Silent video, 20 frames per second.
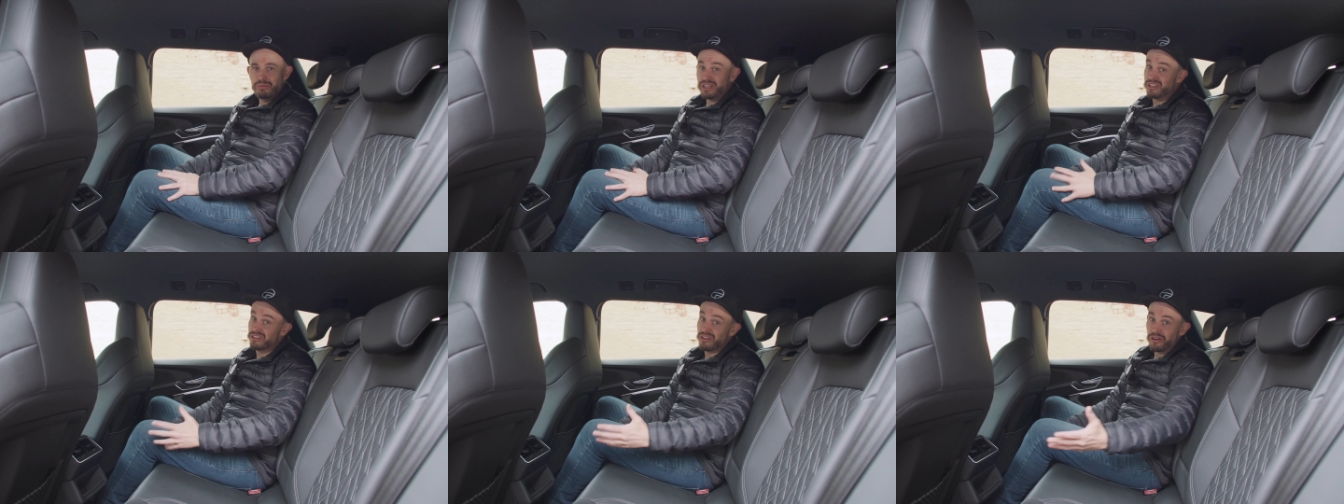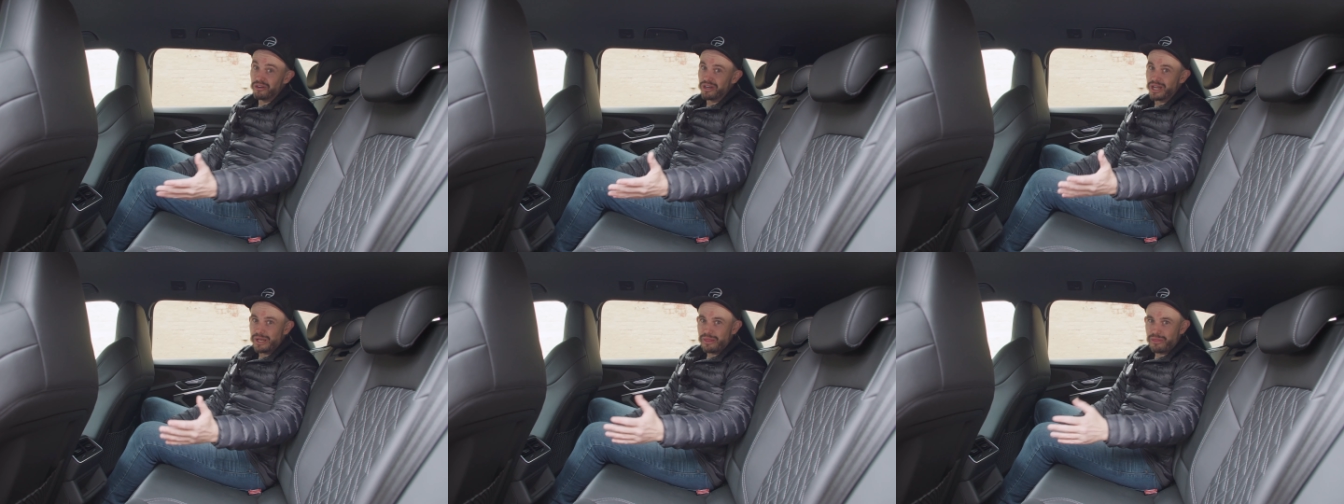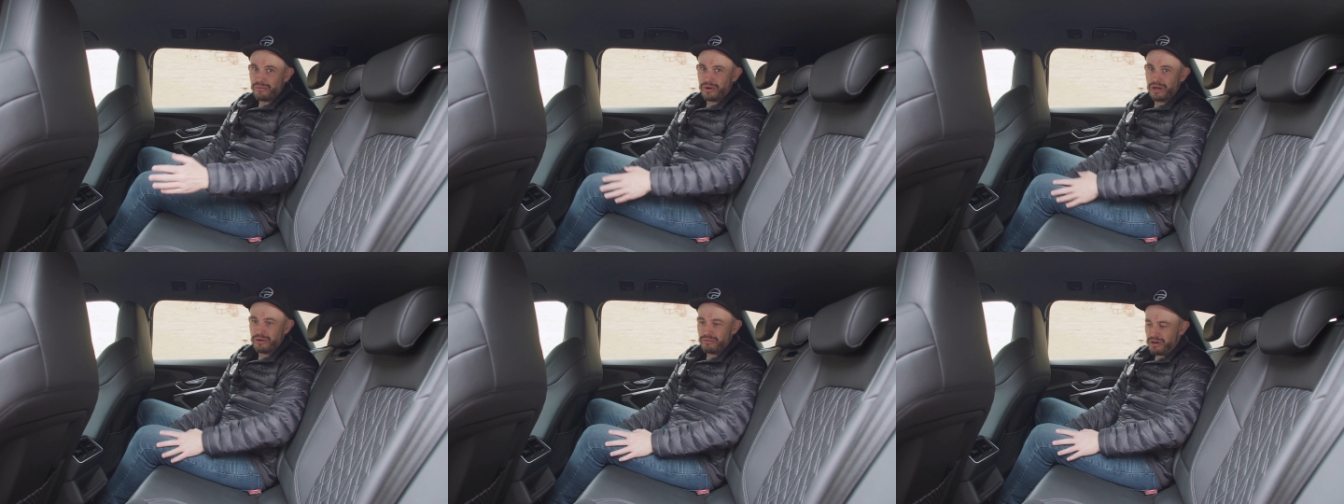but you don't need
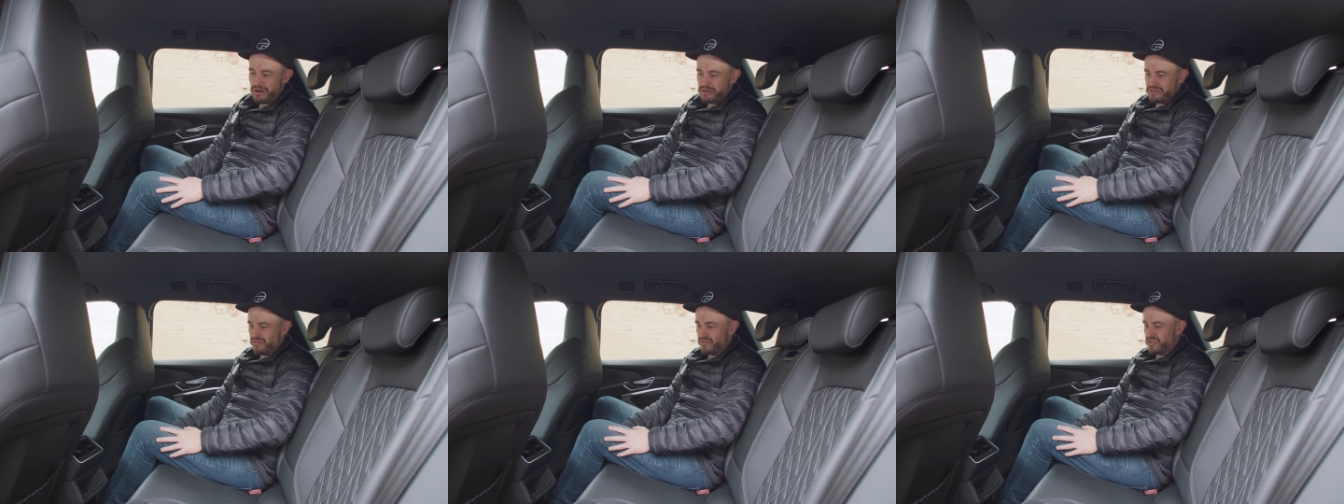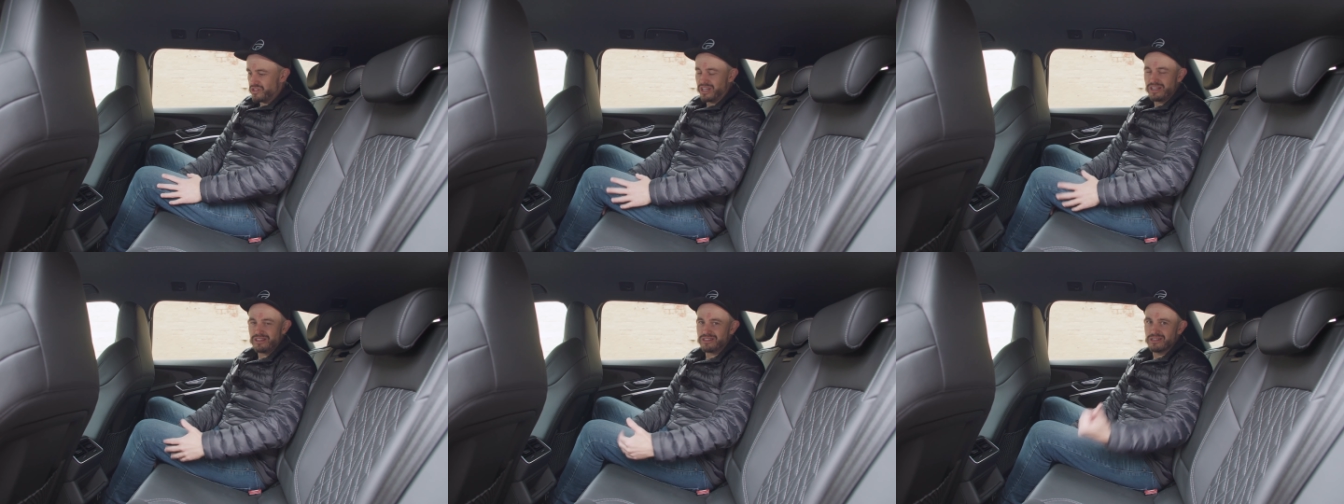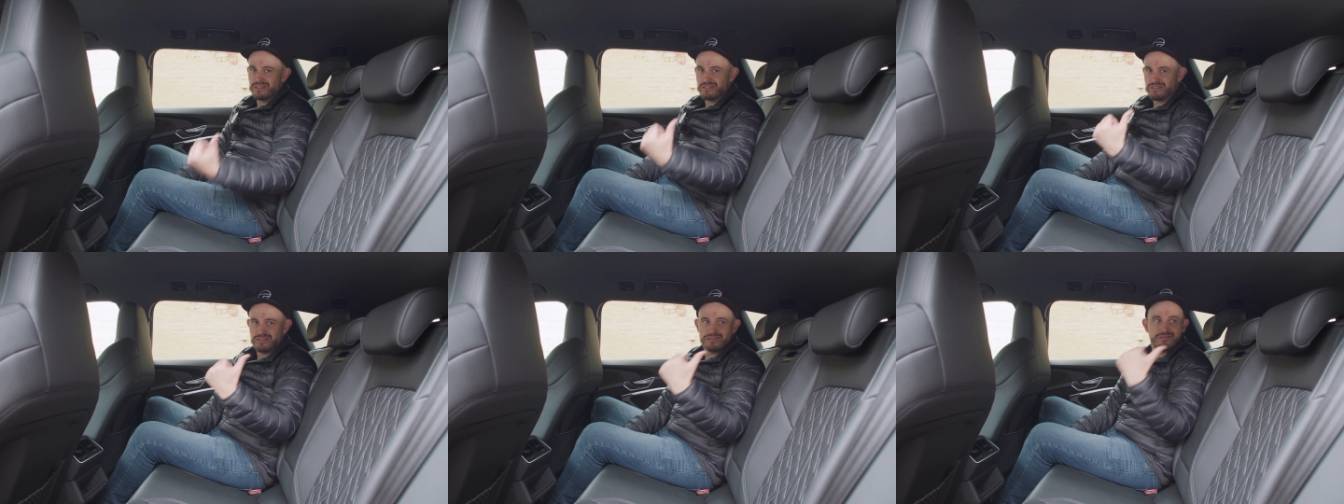three rows of seats
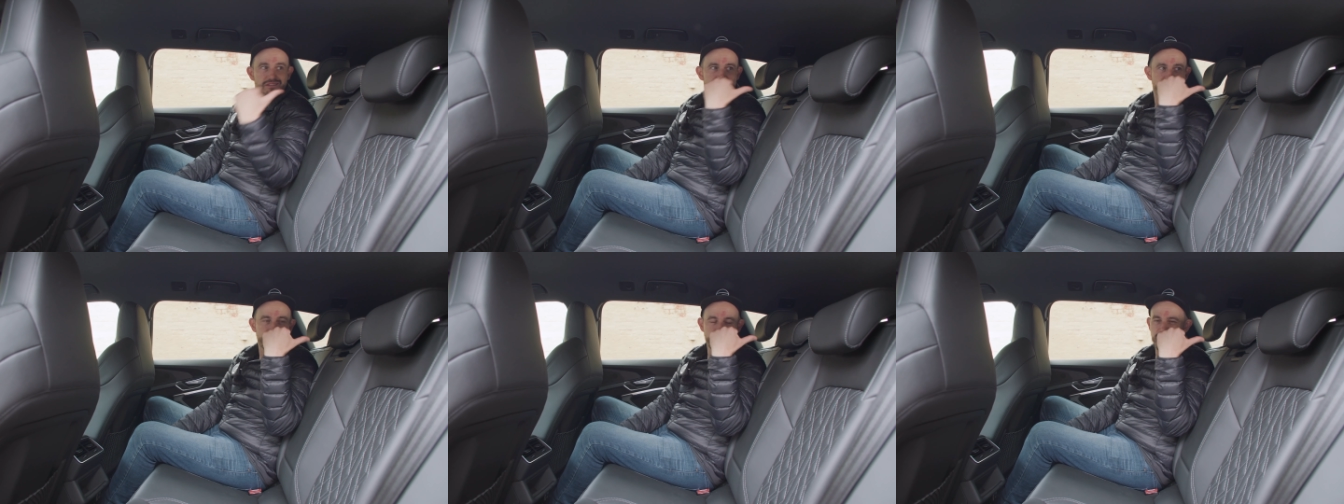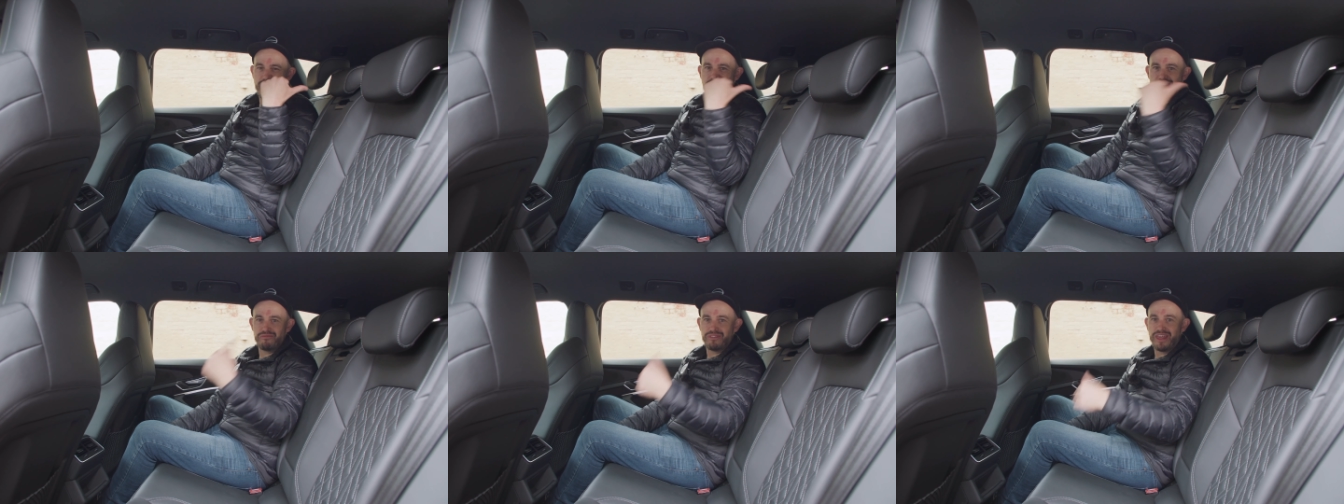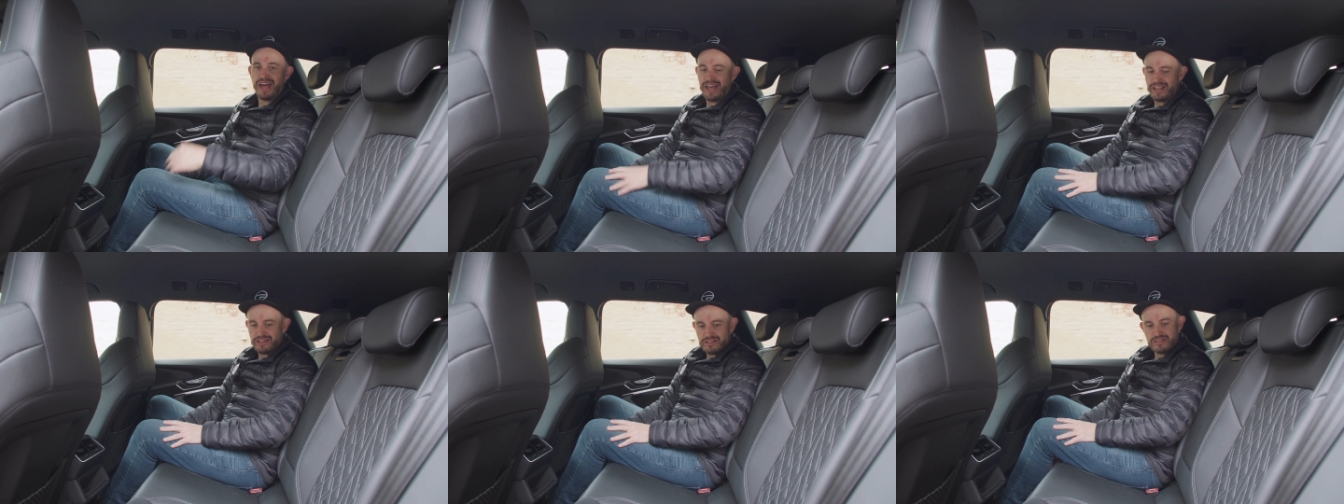because it doesn't have that.